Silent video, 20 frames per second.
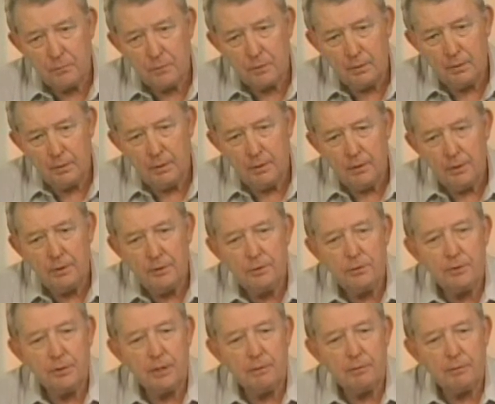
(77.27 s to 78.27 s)

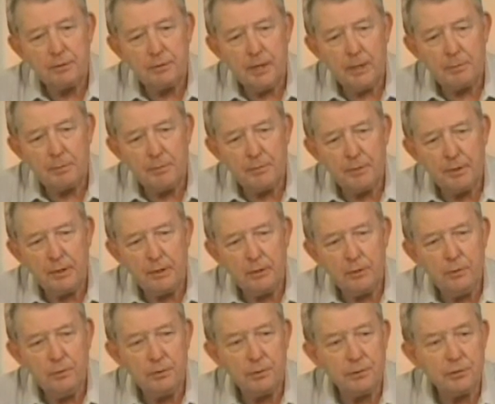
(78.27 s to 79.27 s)
Do you ever stop to think
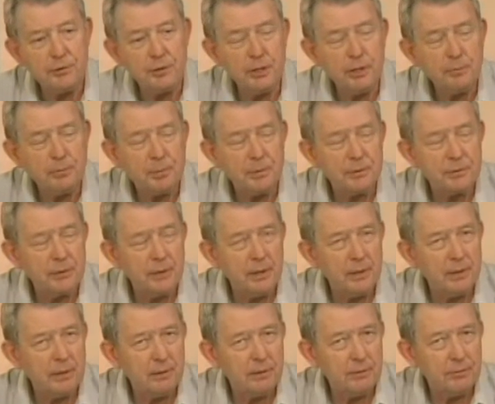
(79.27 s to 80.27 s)
who the
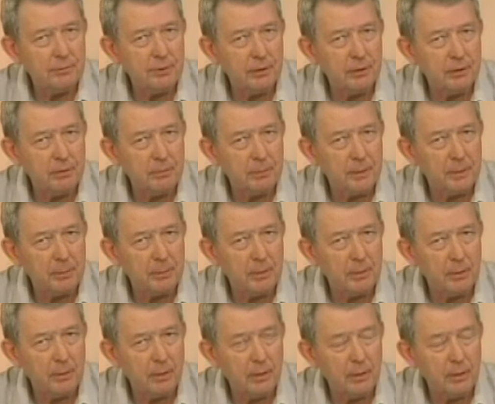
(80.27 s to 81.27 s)
6% of the
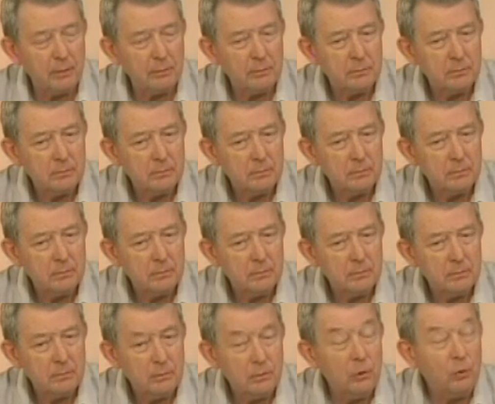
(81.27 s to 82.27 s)
salespeople are
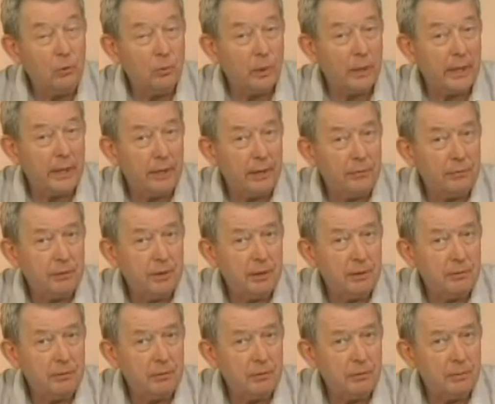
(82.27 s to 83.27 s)
who raise the
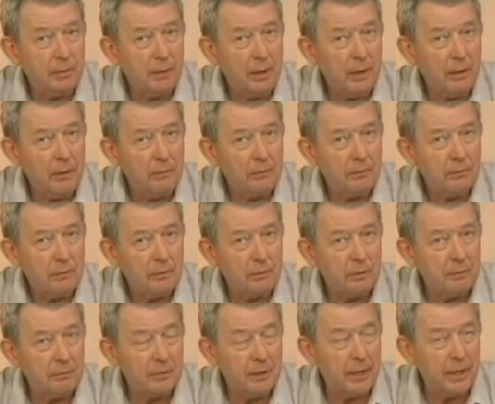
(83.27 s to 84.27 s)
issue of price?
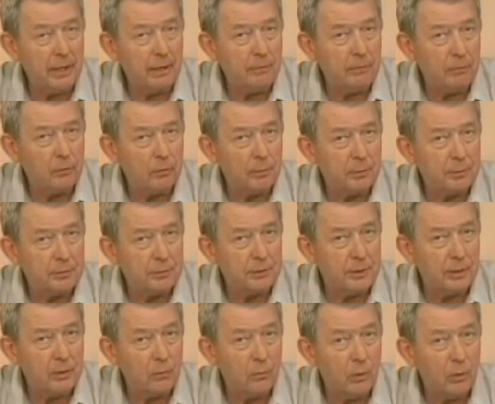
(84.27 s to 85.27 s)
If
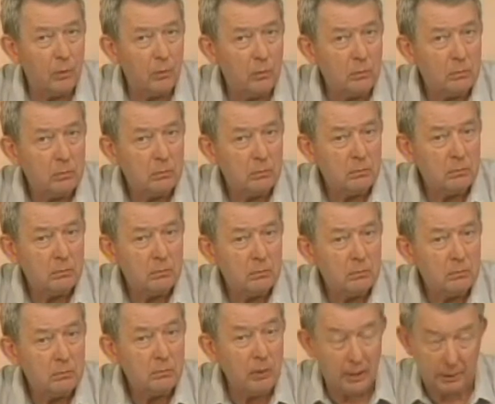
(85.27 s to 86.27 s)
94% won't,
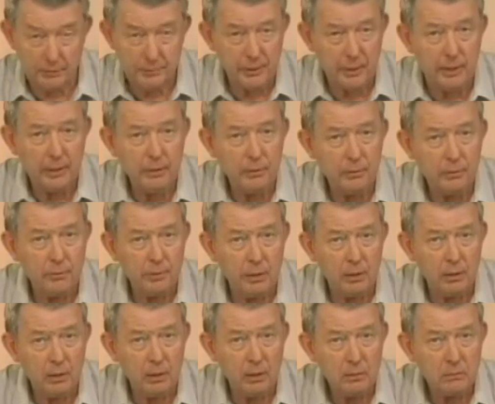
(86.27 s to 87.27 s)
I'll tell you who they
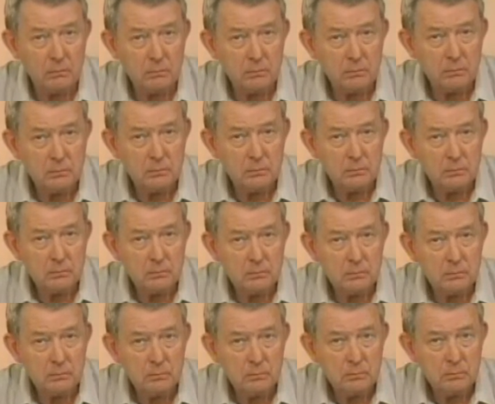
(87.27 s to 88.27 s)
are.
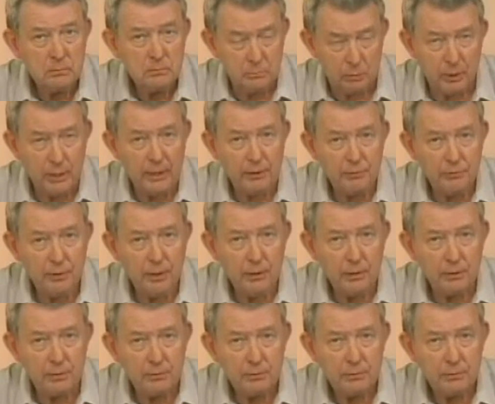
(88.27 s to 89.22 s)
Price sellers.